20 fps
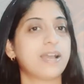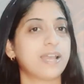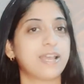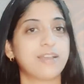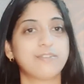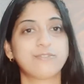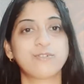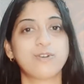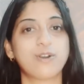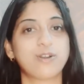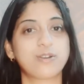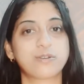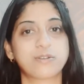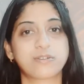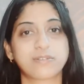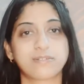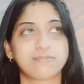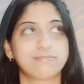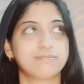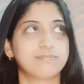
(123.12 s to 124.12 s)
have got
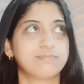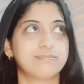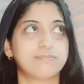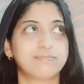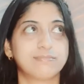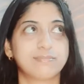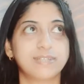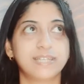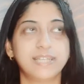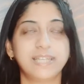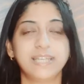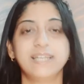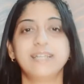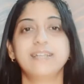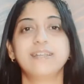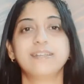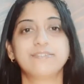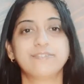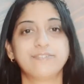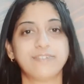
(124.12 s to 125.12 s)

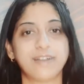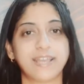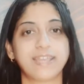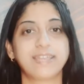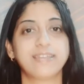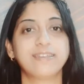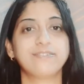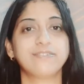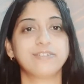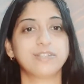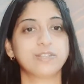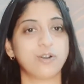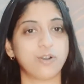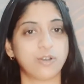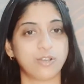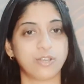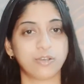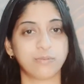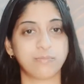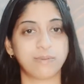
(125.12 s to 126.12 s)
healed fine with all your